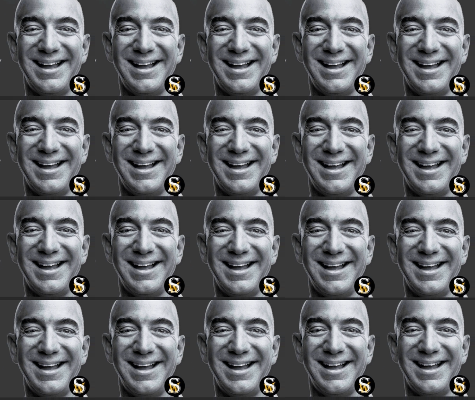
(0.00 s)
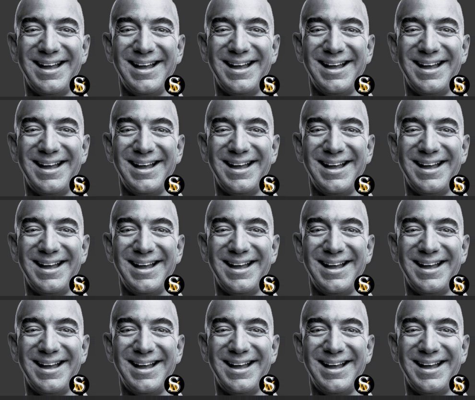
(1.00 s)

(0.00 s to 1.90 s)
[no speech]